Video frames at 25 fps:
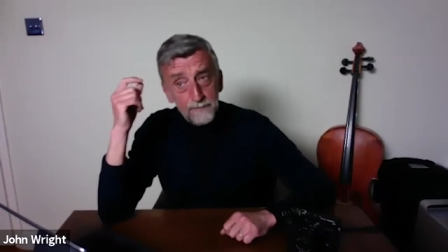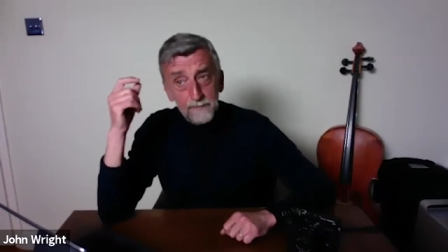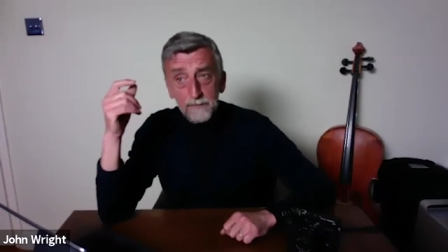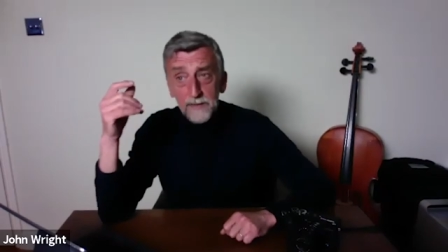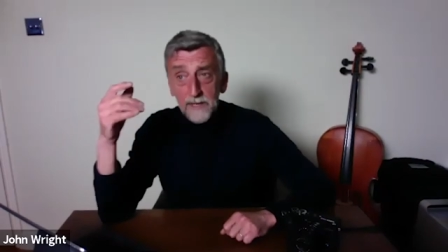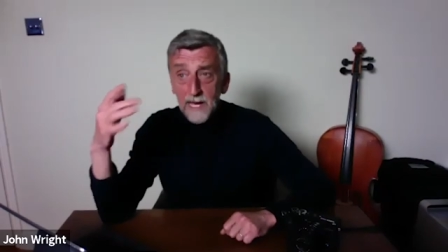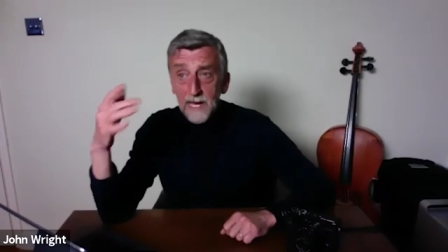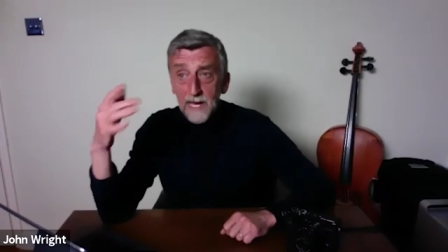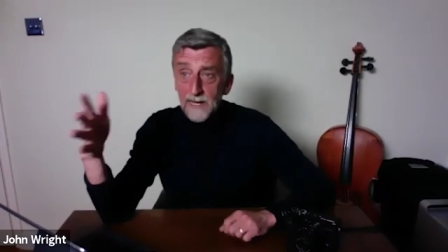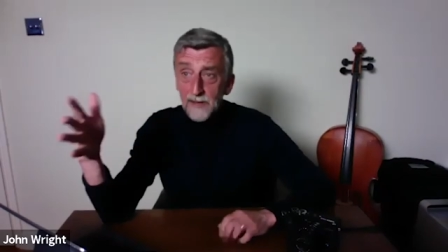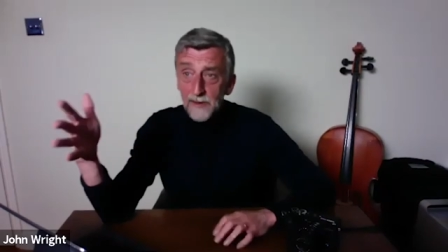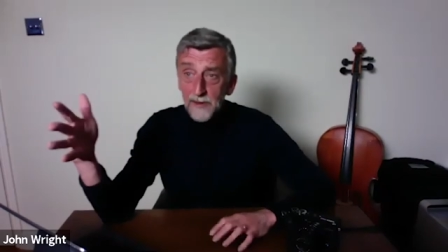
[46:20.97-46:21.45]

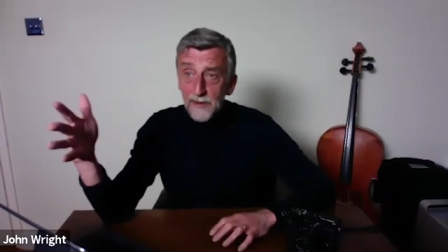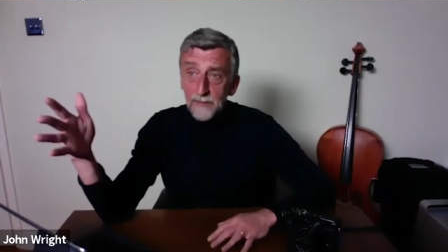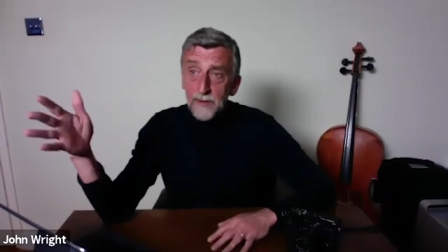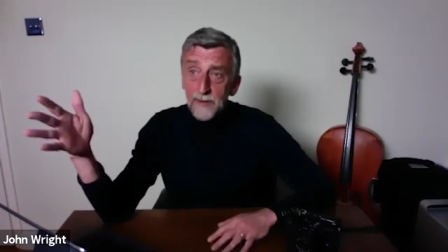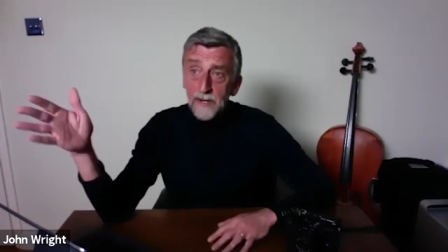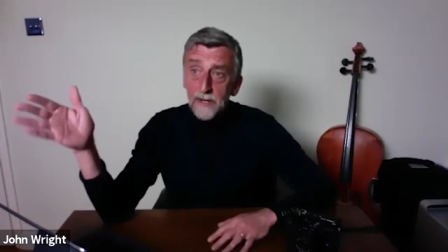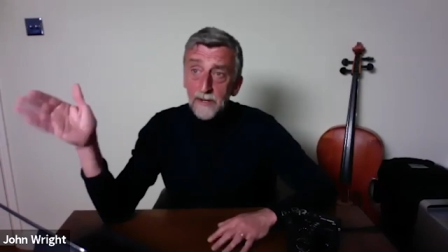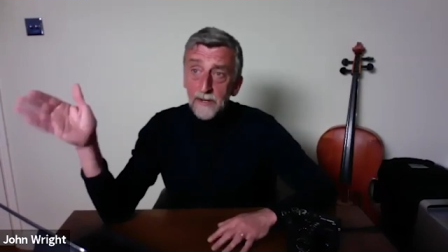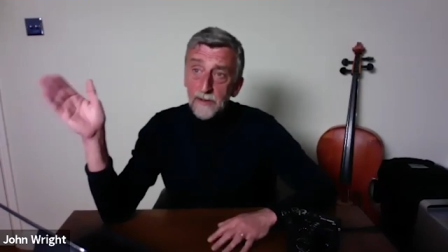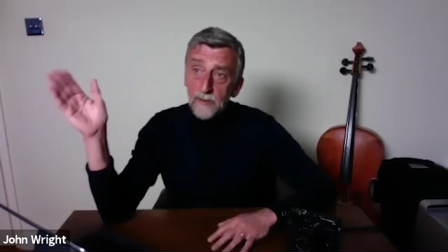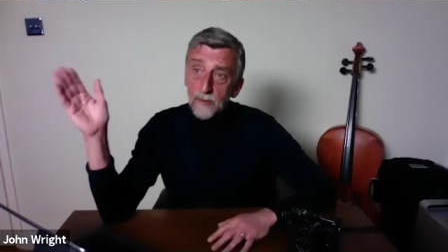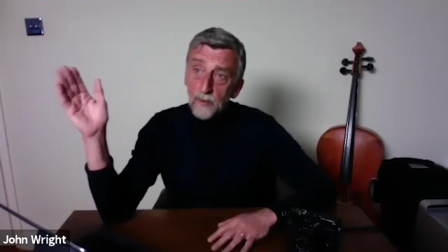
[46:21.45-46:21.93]
gallery
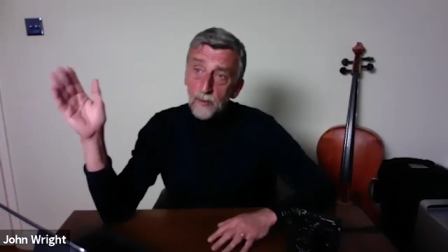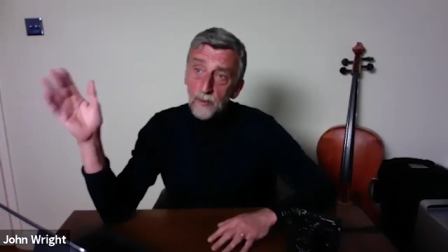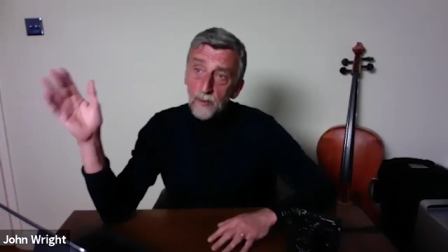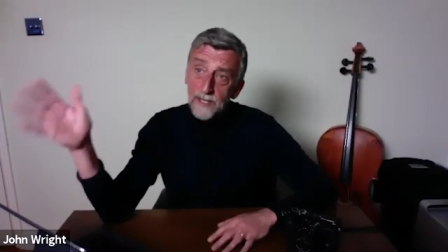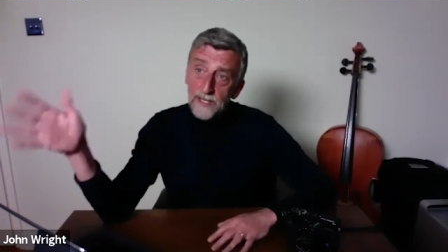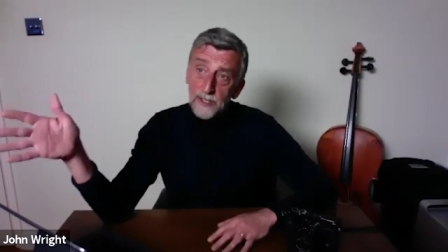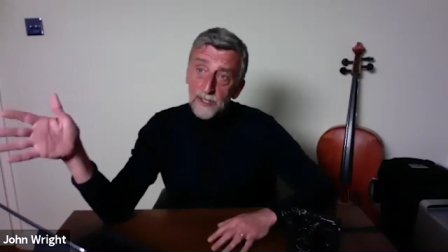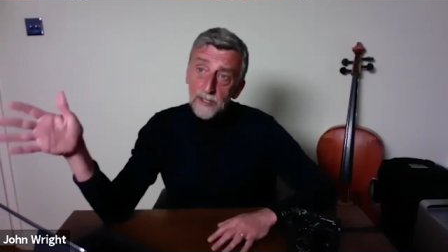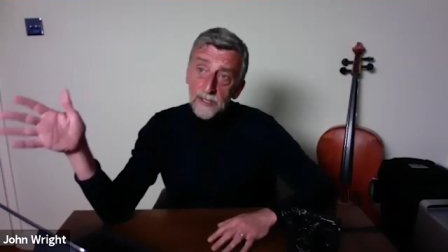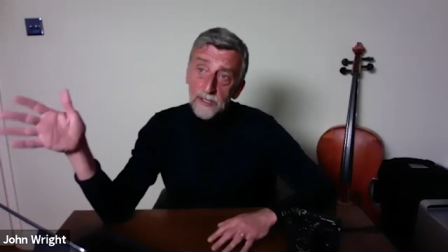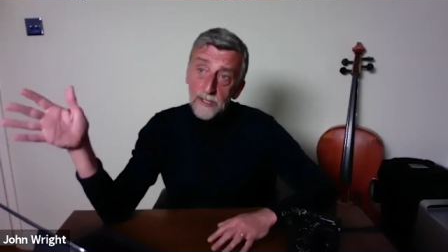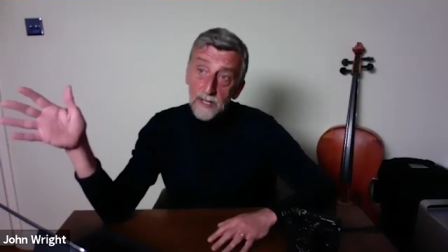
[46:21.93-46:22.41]
partner
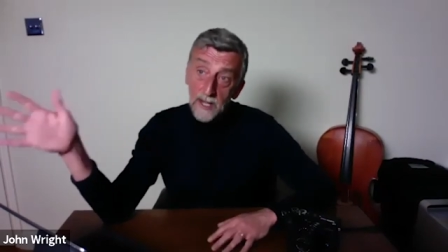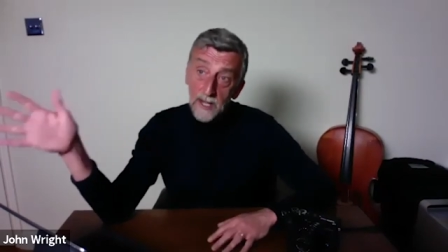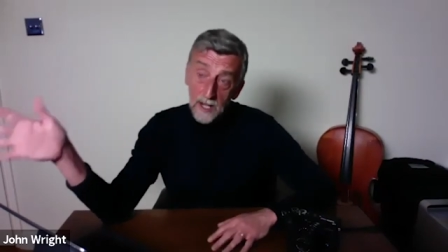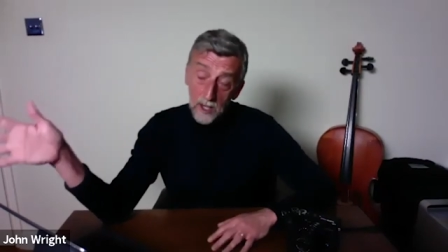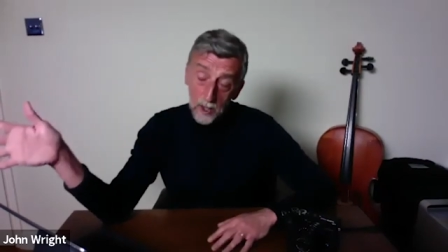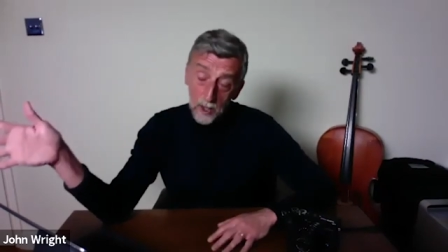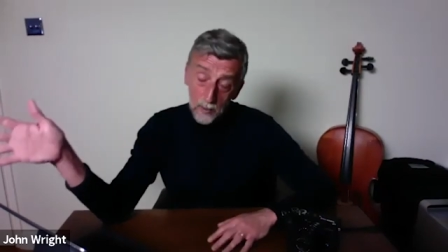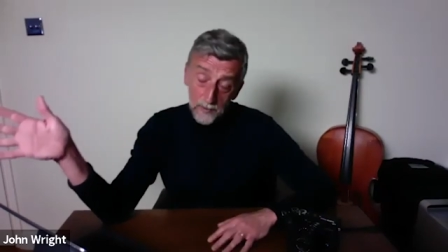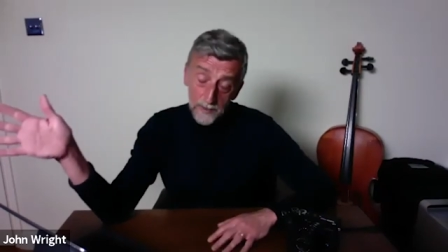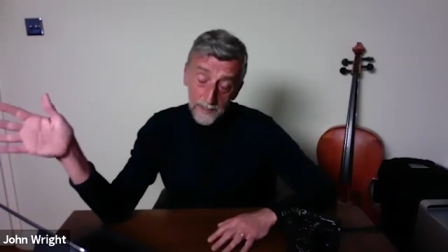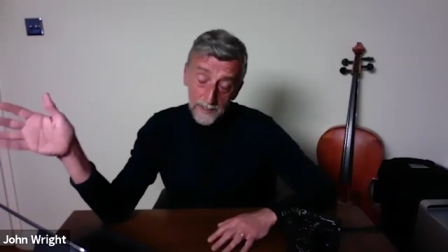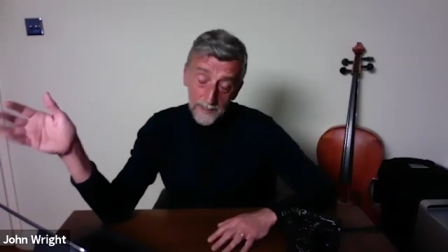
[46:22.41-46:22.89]
Richard
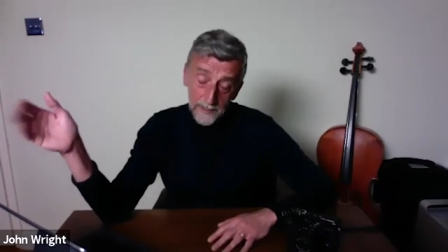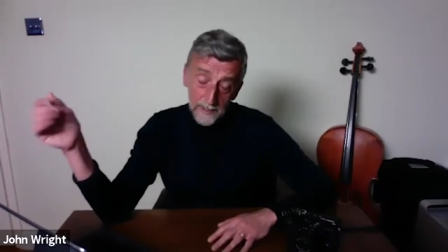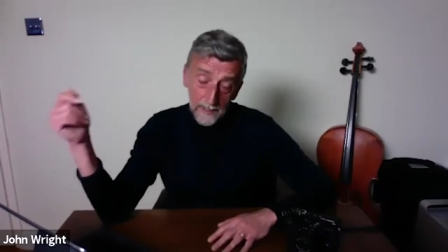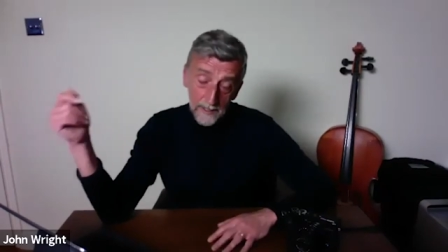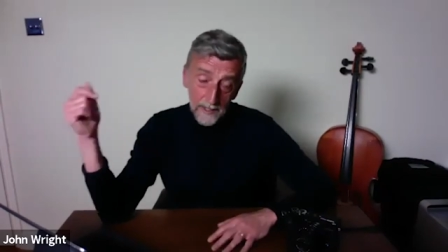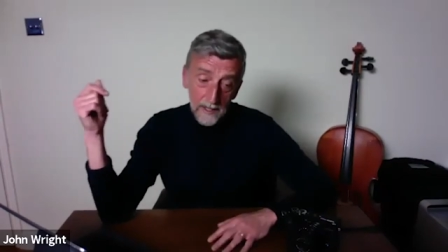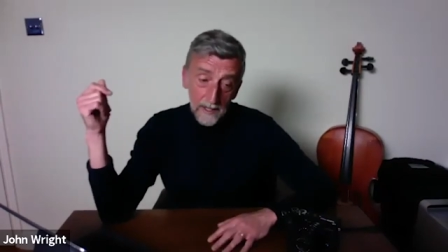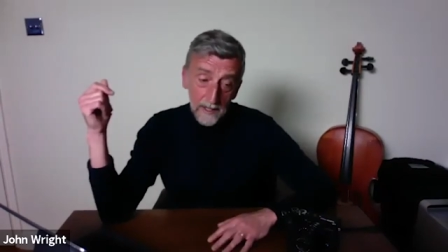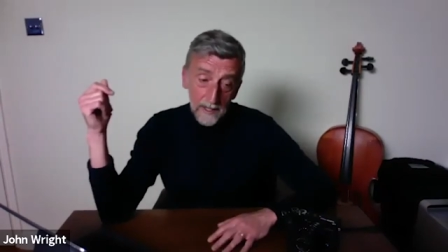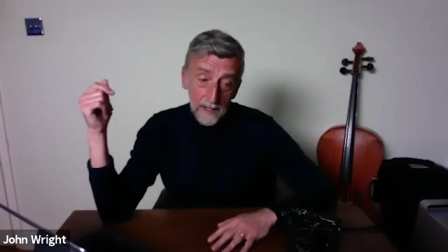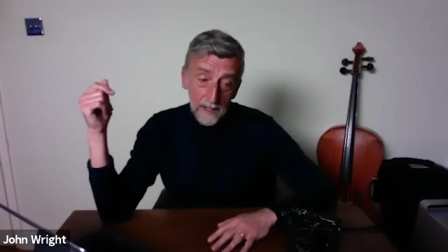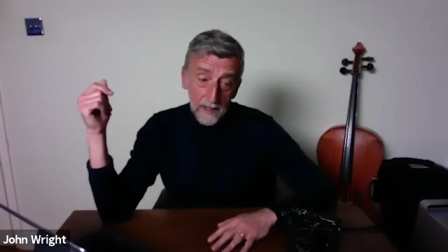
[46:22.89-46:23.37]
Kalman
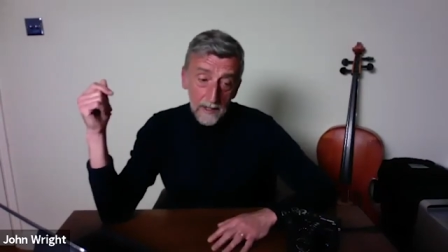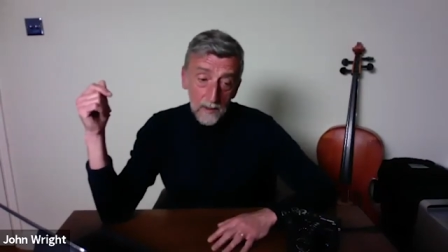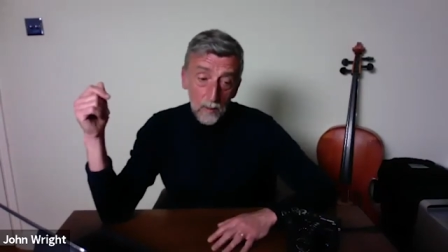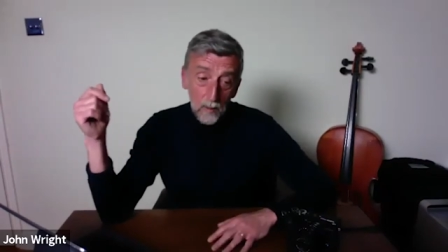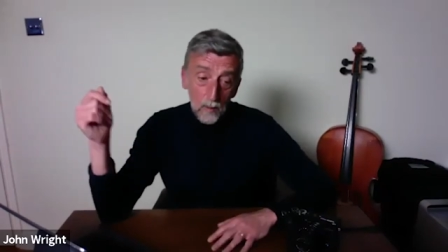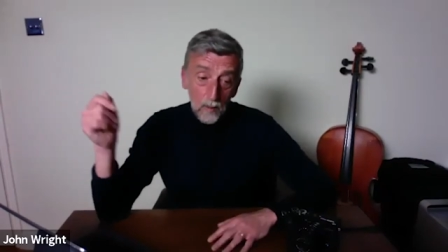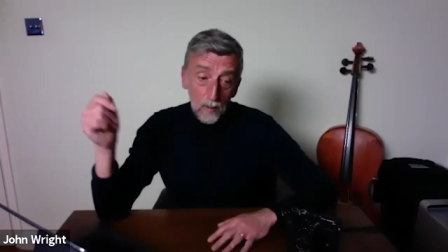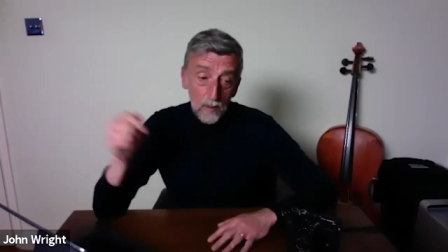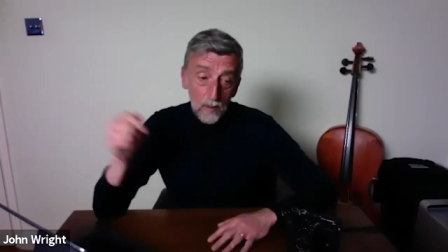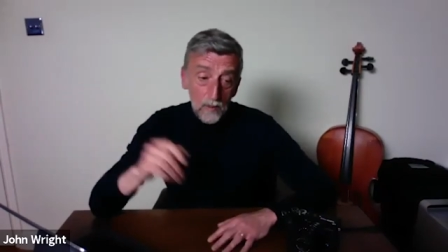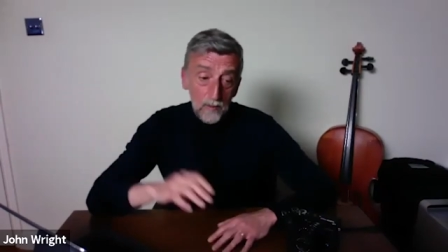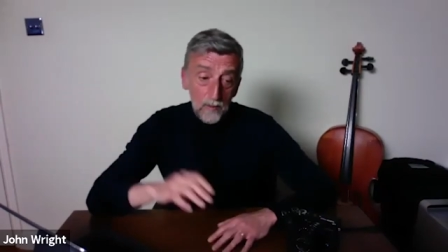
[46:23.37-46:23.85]

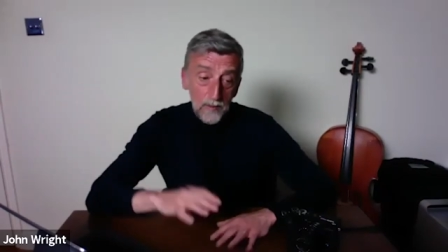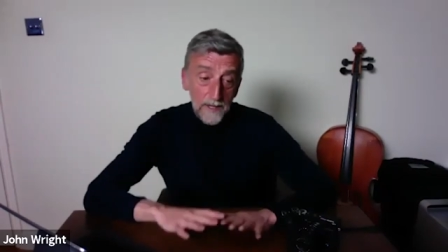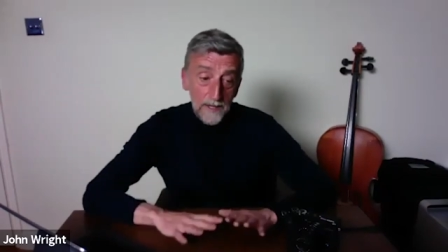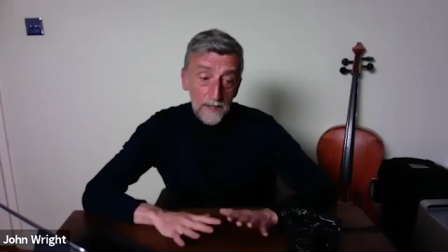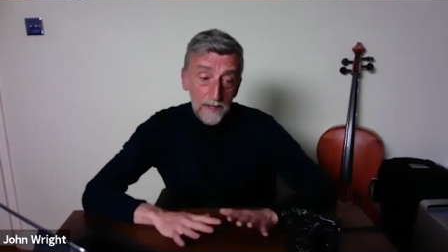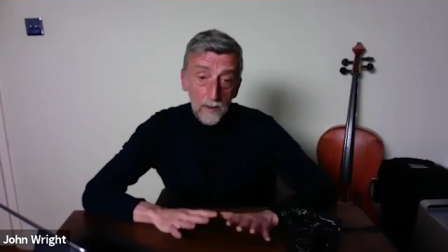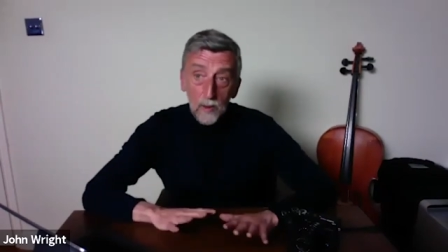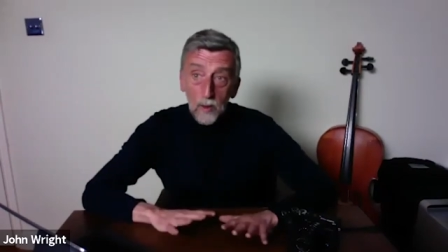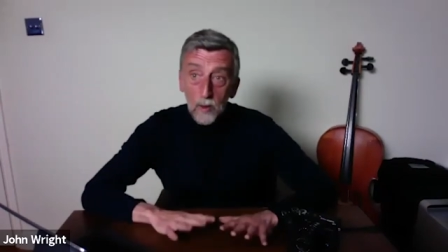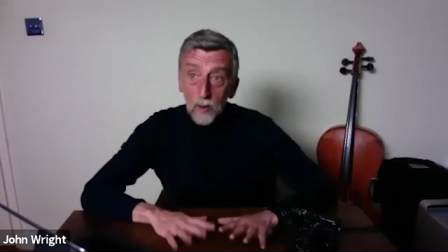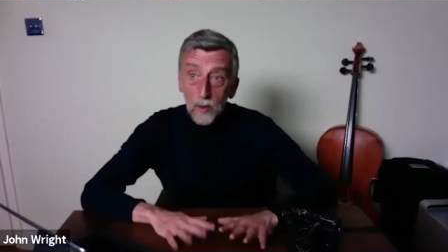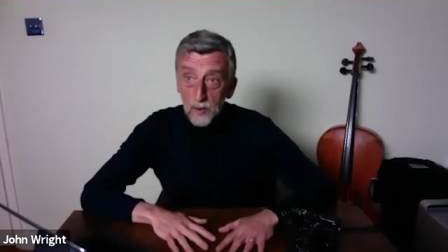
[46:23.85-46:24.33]
will
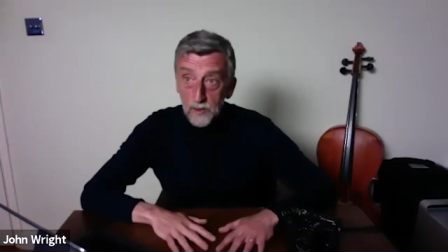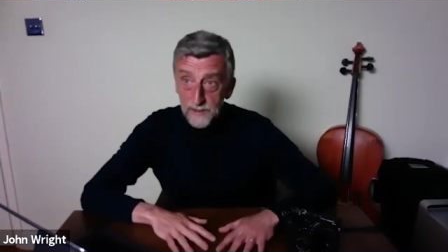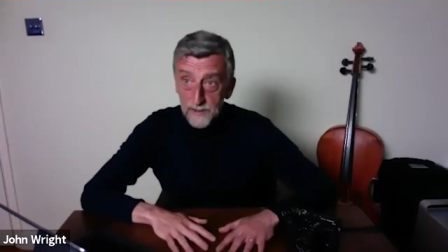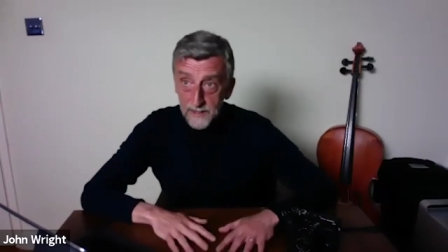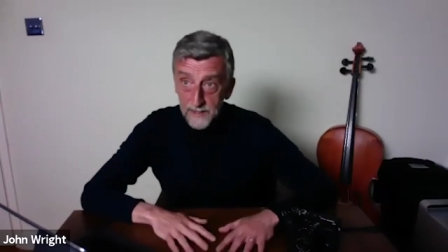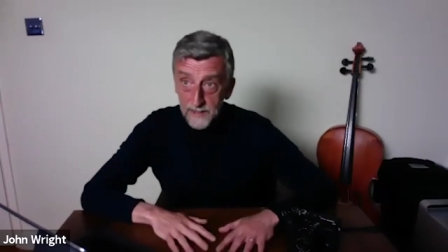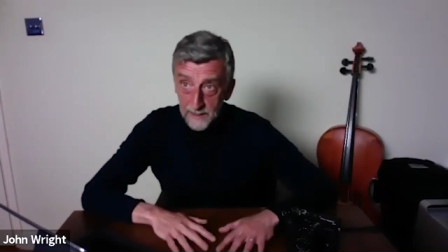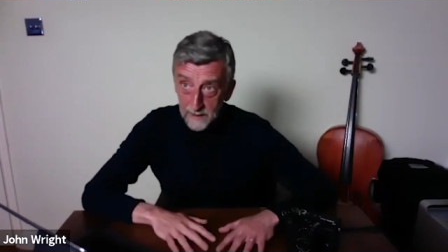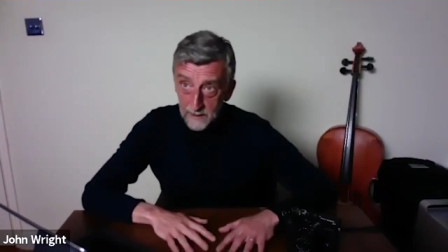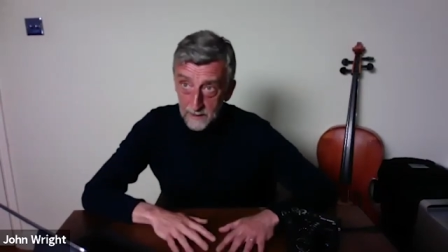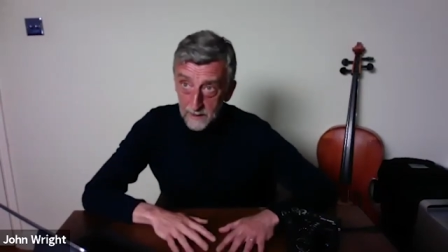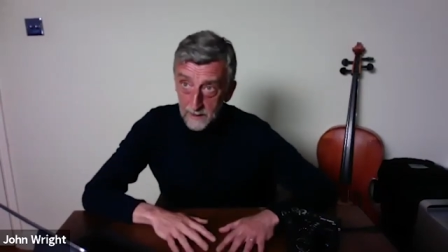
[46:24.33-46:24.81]
be
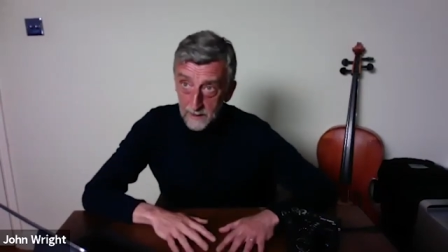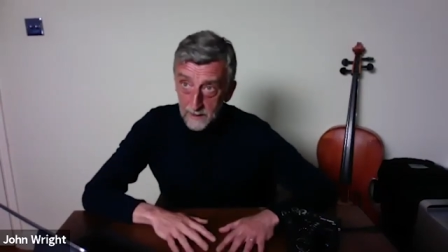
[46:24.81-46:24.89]
hosting.